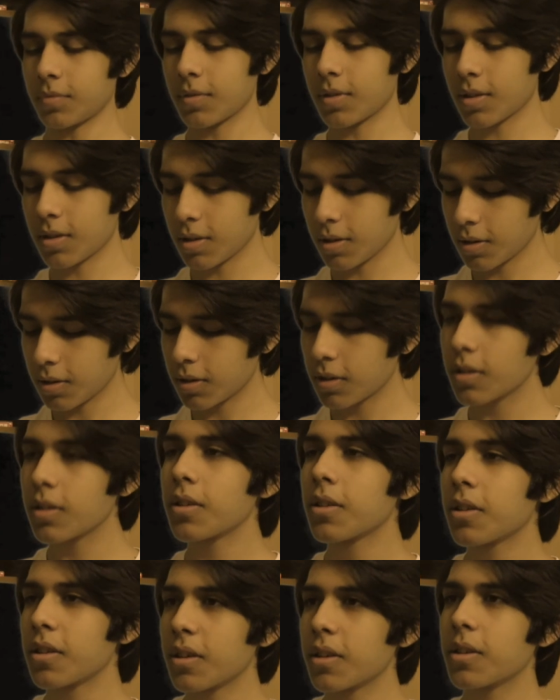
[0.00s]
since as you keep
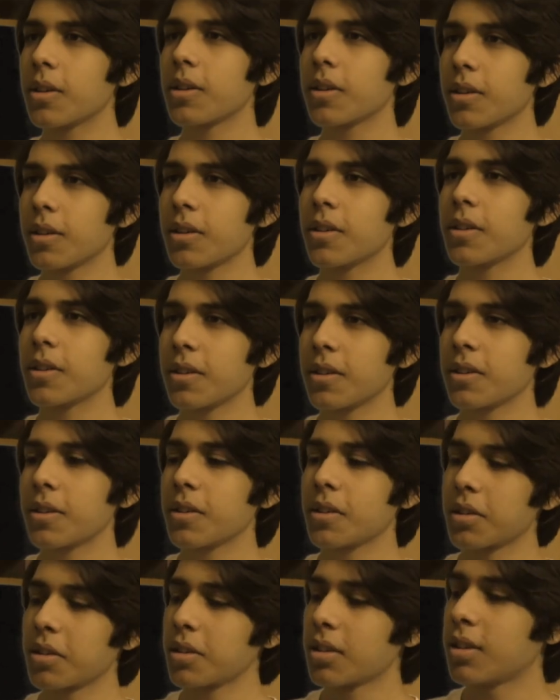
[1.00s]
asking yourself
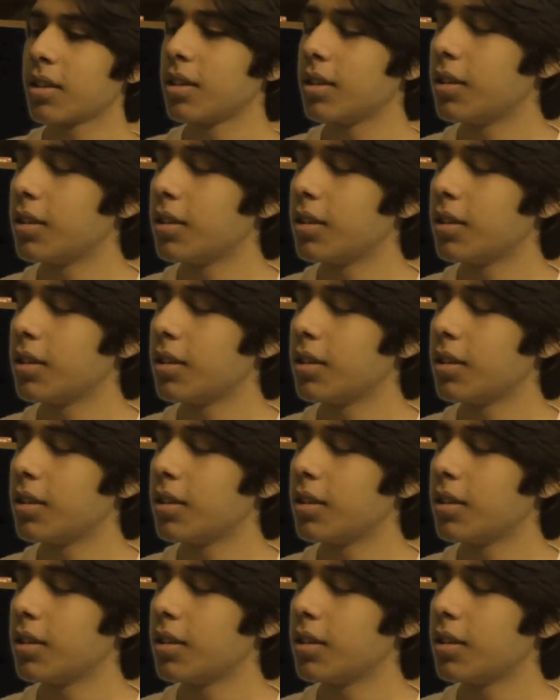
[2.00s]
questions,